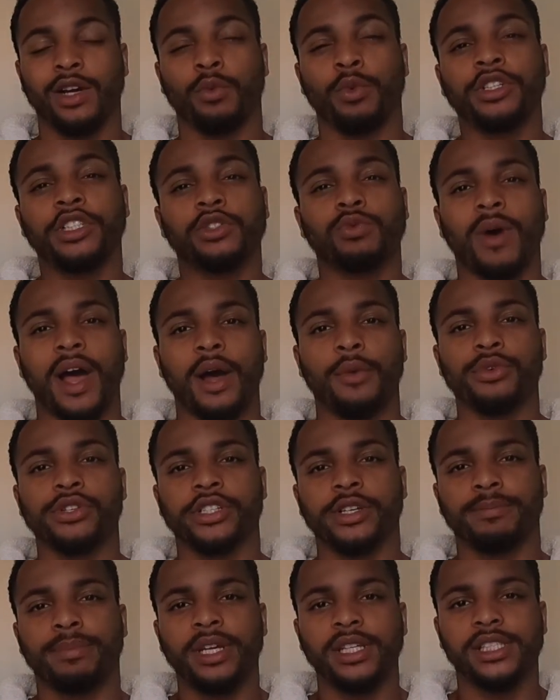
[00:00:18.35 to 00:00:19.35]
which is why it
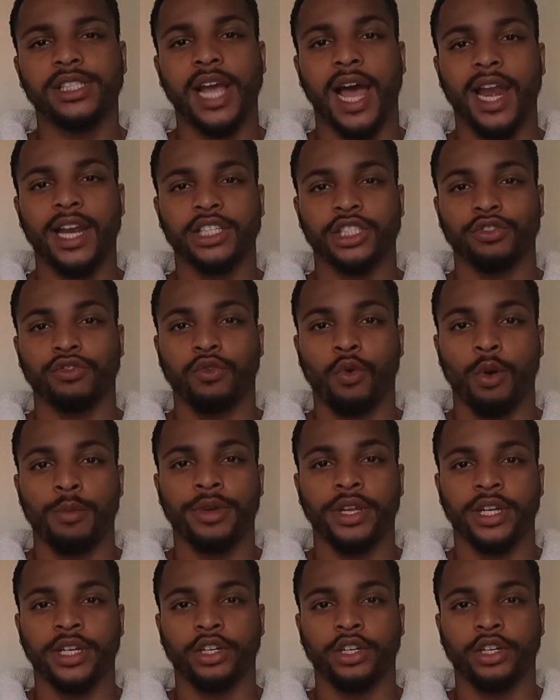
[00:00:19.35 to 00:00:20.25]
was a bit challenging for me